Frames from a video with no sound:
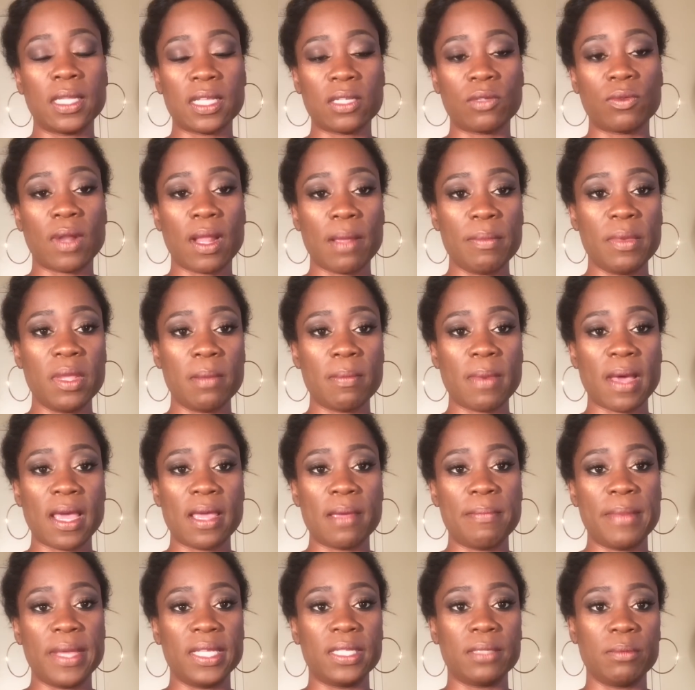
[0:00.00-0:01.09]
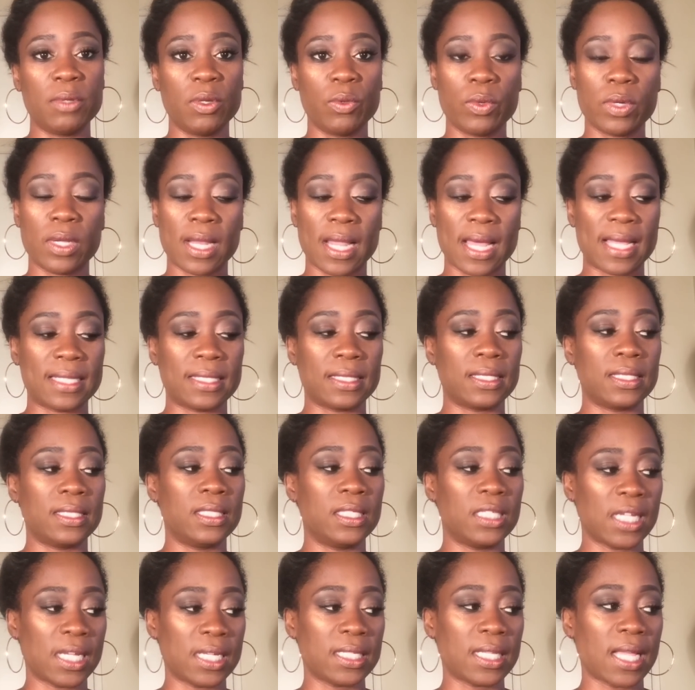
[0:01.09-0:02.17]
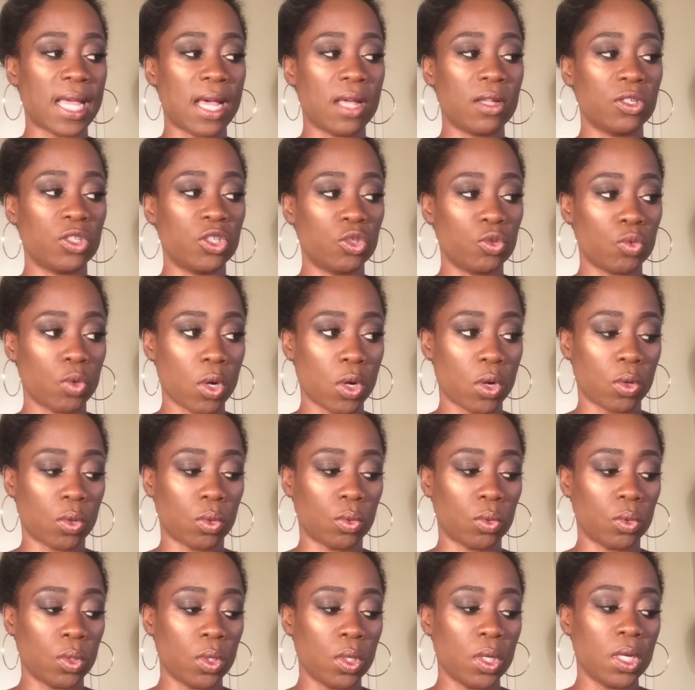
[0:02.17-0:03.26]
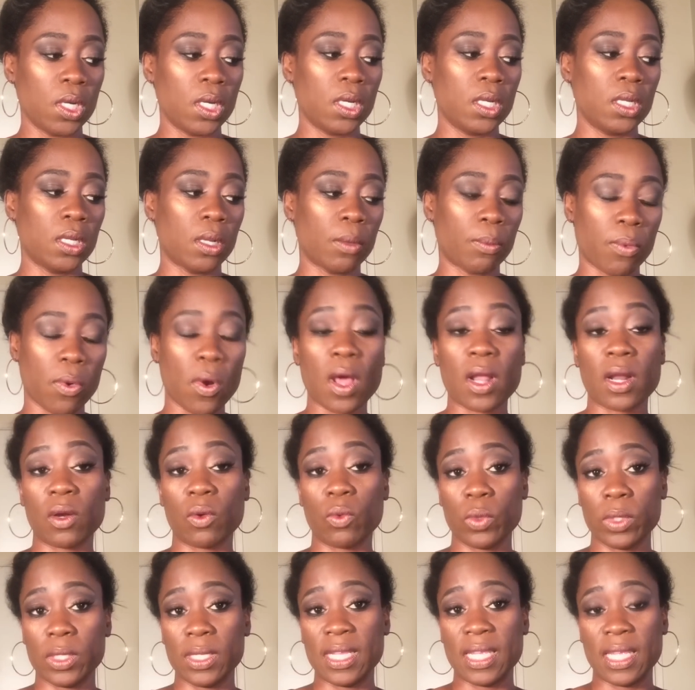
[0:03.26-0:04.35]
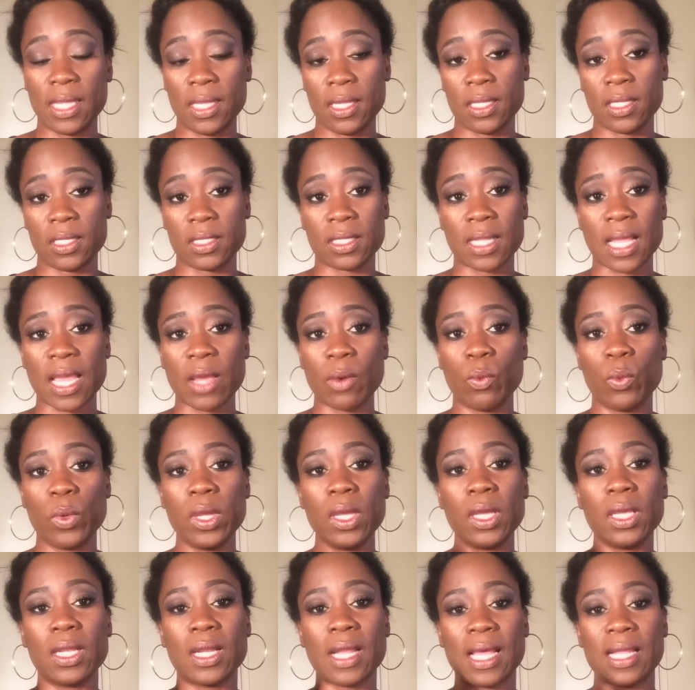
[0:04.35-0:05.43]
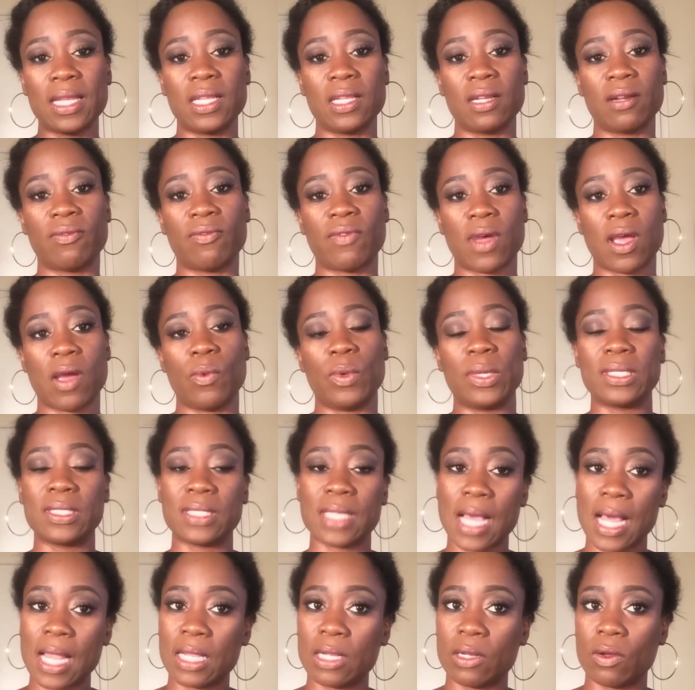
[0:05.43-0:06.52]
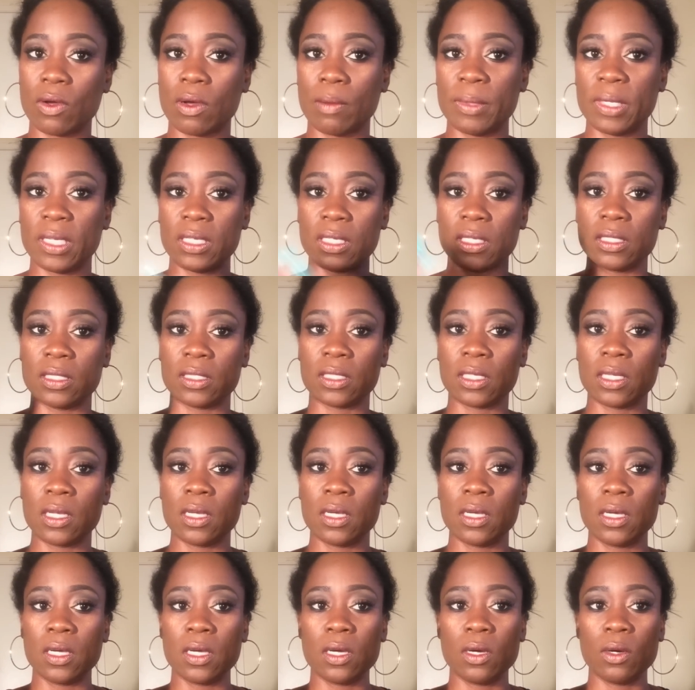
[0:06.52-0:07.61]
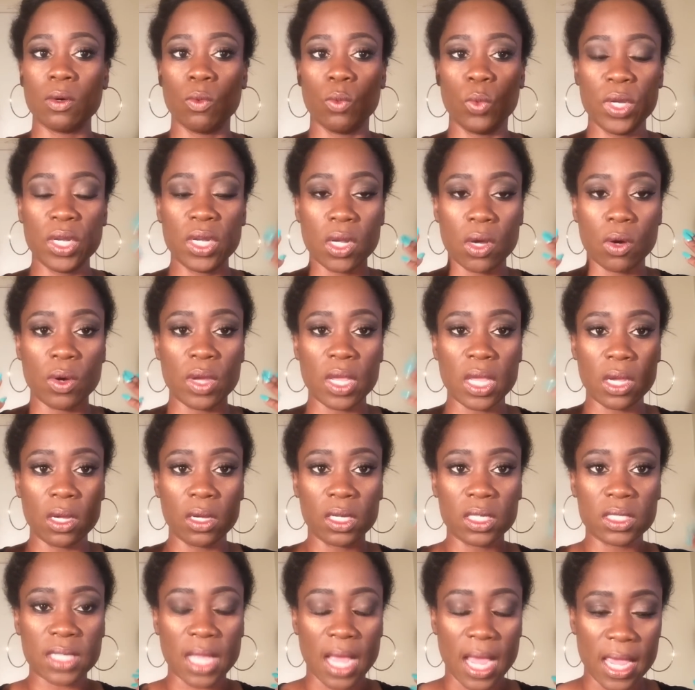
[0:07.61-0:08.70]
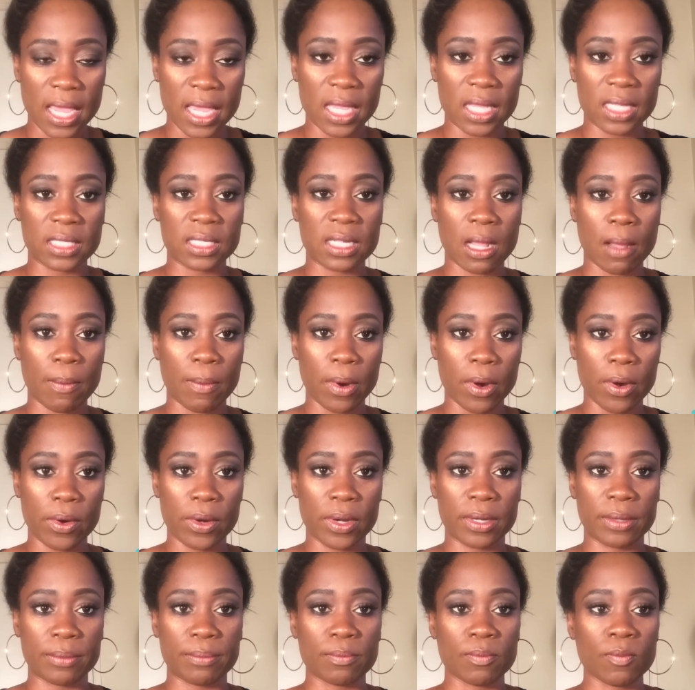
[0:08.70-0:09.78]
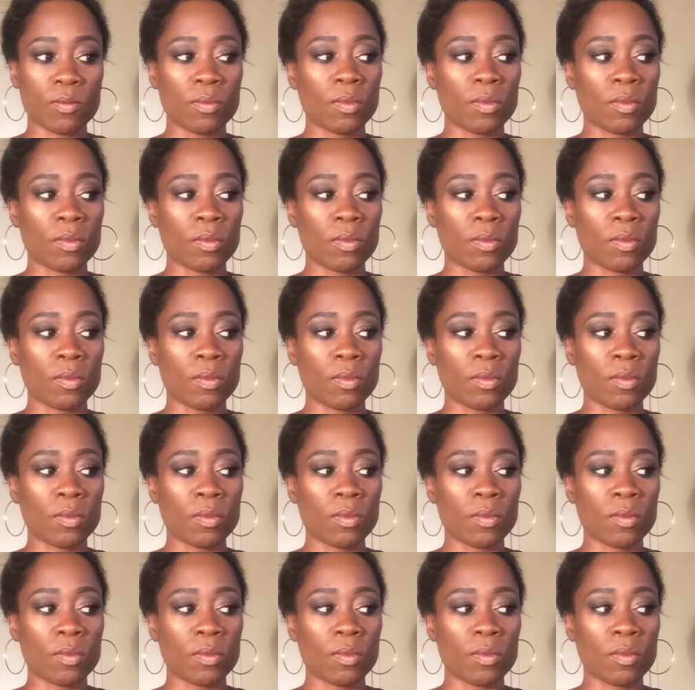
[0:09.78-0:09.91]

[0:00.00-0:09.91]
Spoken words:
that's what I mean by it makes me realize just how strong the product really is. Like, we can identify with Tylenol because we know, because our head stop hurting.